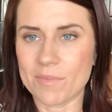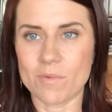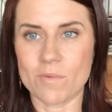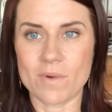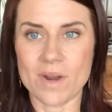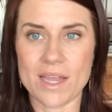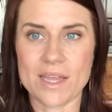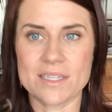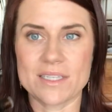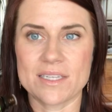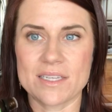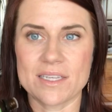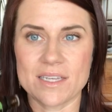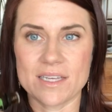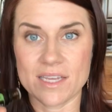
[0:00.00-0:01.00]
right
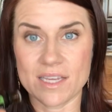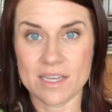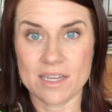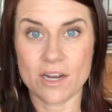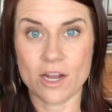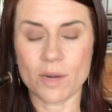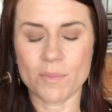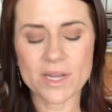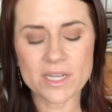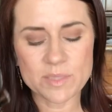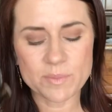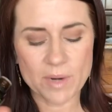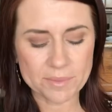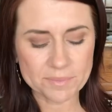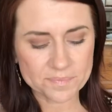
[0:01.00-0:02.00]
in our bug
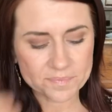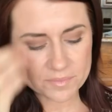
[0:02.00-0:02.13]
spray.